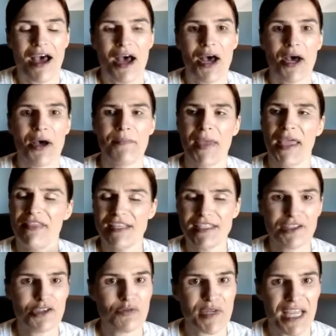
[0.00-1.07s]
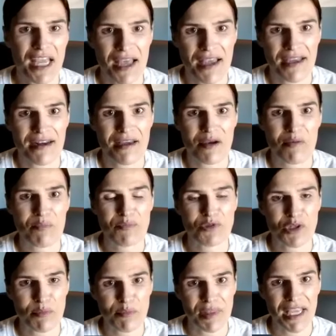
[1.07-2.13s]
And this year we had a
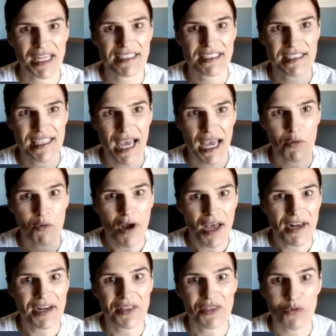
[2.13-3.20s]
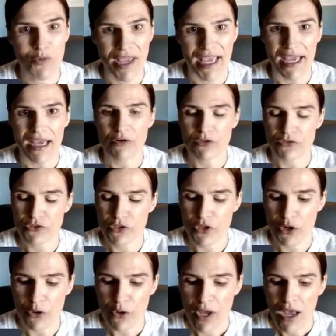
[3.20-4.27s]
trip planned to Taiwan on the way out,
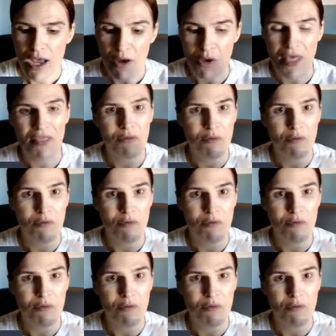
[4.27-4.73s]
so on the